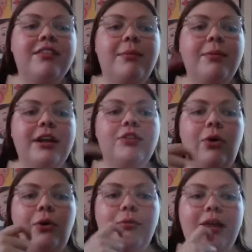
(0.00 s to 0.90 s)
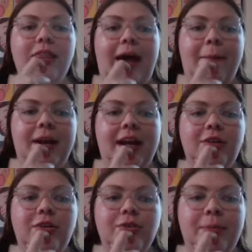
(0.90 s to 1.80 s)
Someone had told me that, but I
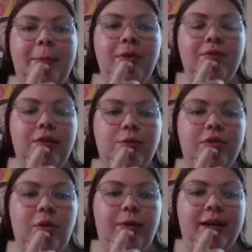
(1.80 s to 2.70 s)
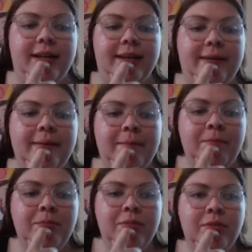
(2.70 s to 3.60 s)
couldn't remember if this was the one.
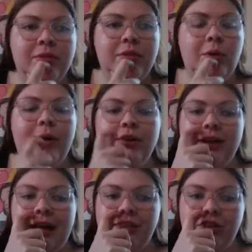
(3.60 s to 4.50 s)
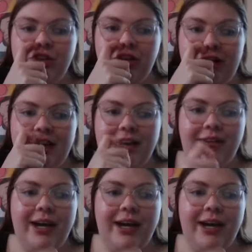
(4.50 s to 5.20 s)
No wonder it has a Sherlock vibe.